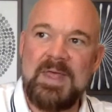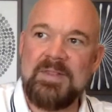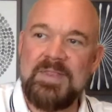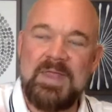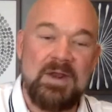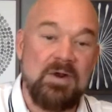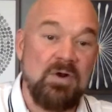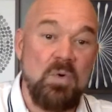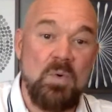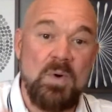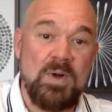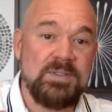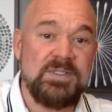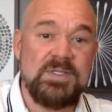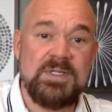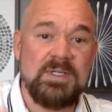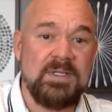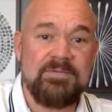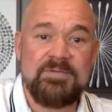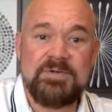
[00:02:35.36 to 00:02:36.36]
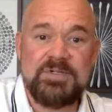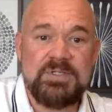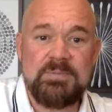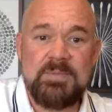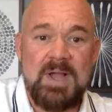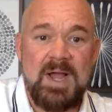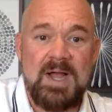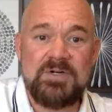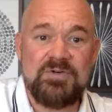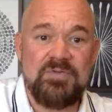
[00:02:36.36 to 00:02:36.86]
that, that are going to deliver
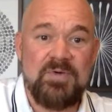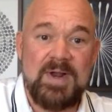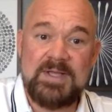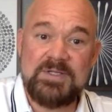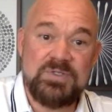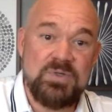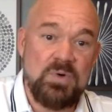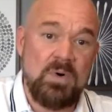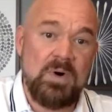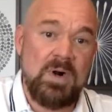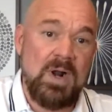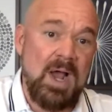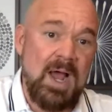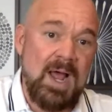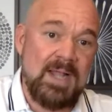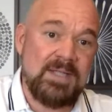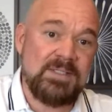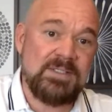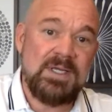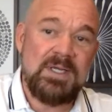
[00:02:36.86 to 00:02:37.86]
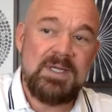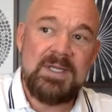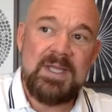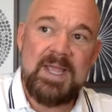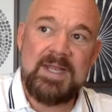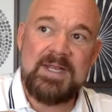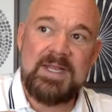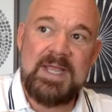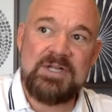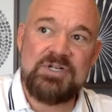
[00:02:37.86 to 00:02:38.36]
some contrast or not.
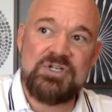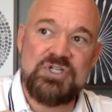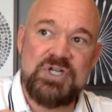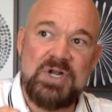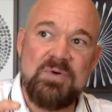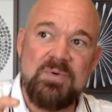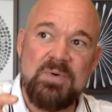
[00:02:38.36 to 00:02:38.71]
And, and